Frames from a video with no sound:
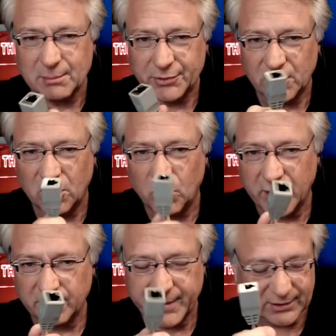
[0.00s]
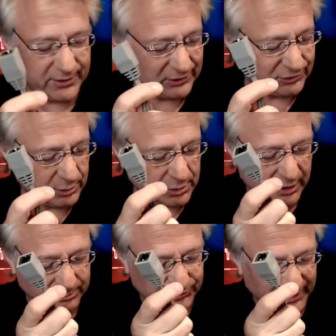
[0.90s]
but they all wire back to that Studio
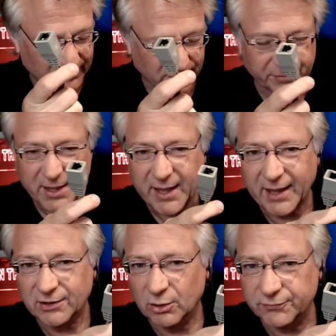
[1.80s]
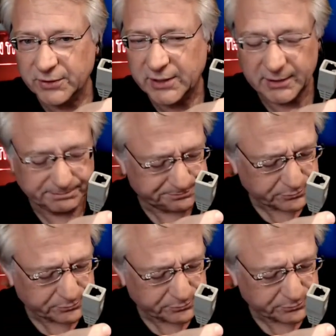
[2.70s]
Hub standard. And don't forget,